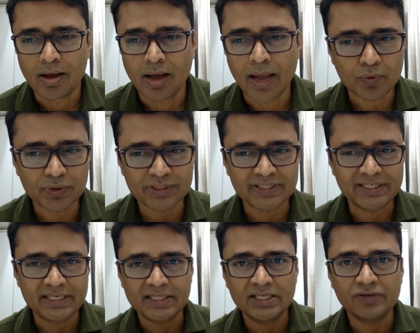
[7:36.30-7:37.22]
I could
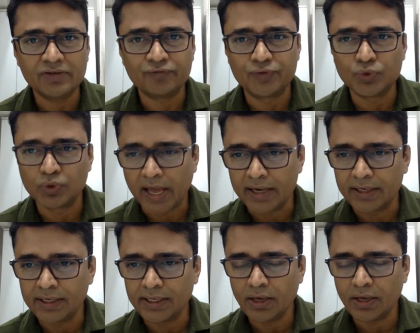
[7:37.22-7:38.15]
see the
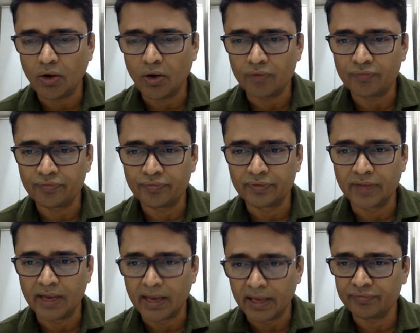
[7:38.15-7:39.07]
futility of
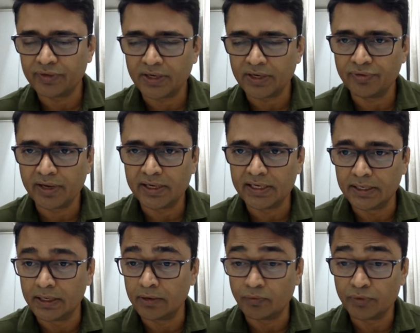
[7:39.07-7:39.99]
the life that we are
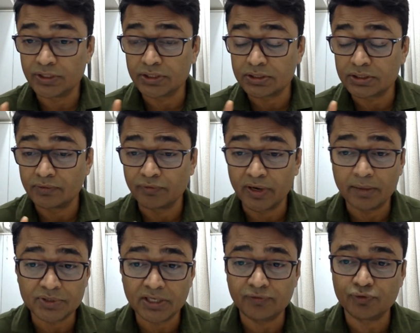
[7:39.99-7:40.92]
leading, which is, when
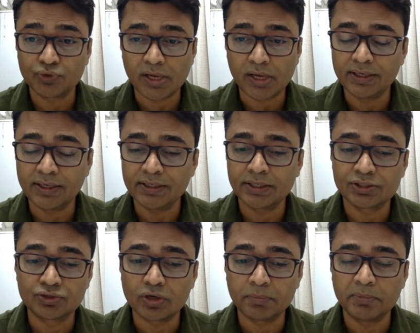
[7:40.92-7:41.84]
I'm saying futility, does
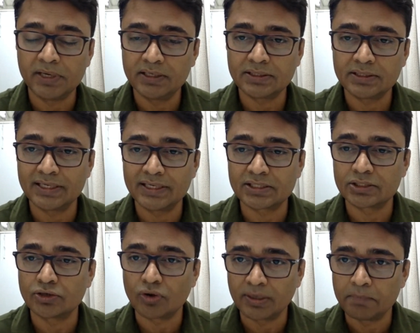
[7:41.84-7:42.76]
not mean it's
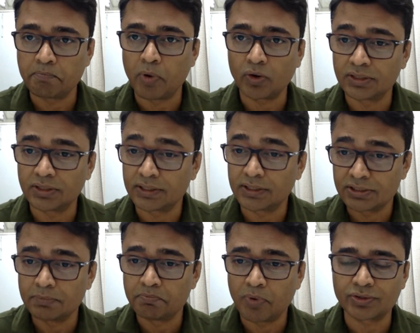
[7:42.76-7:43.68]
not important. It
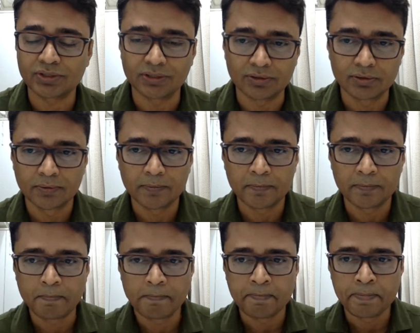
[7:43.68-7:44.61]
is important.
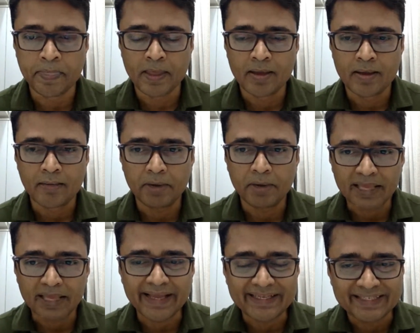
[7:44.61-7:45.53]
But
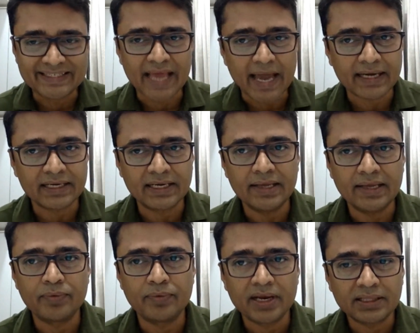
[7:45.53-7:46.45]
exactly
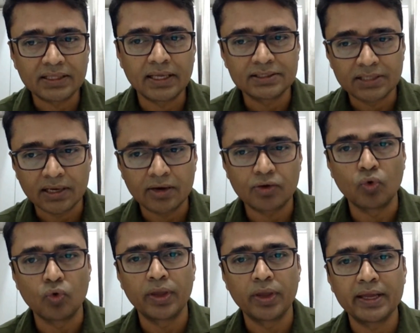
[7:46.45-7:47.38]
where things are
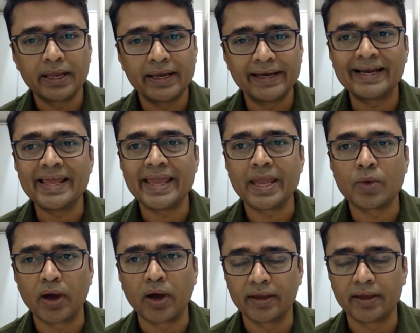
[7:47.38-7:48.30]
going little
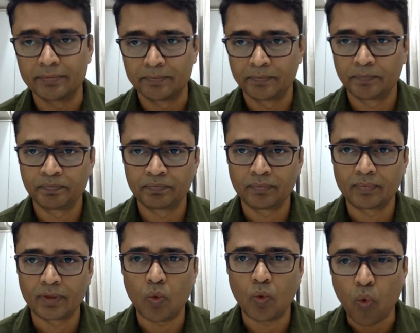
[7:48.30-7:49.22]
haywire.
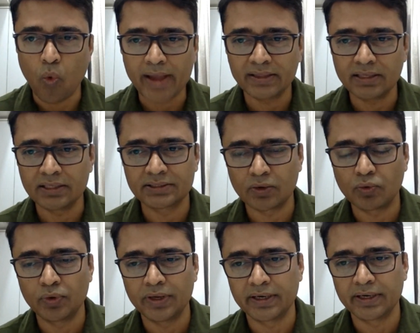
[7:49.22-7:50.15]
Why things are
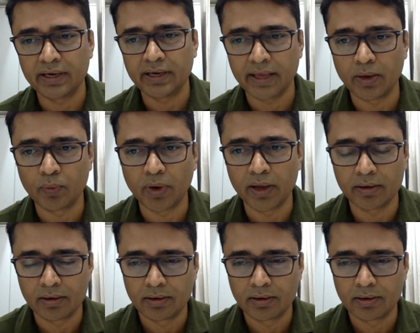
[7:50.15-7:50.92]
going little haywire.